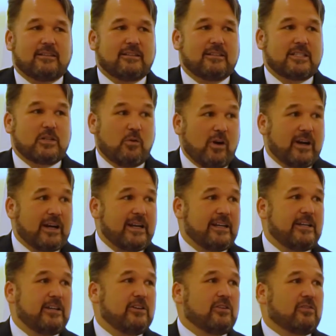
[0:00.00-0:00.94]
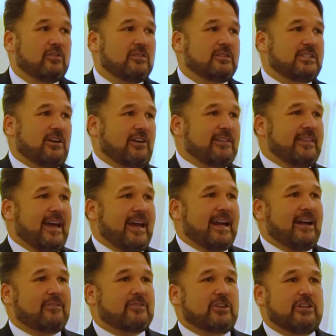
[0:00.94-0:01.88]
So what did I do? Starting that
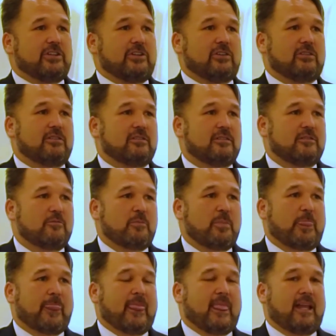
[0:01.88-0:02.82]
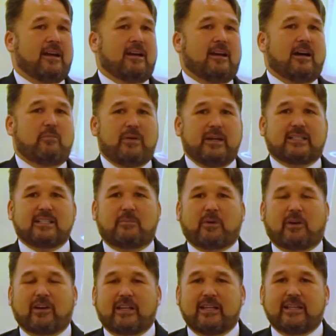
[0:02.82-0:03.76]
afternoon, I picked up
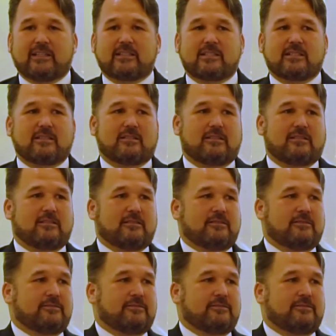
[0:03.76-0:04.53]
our kids.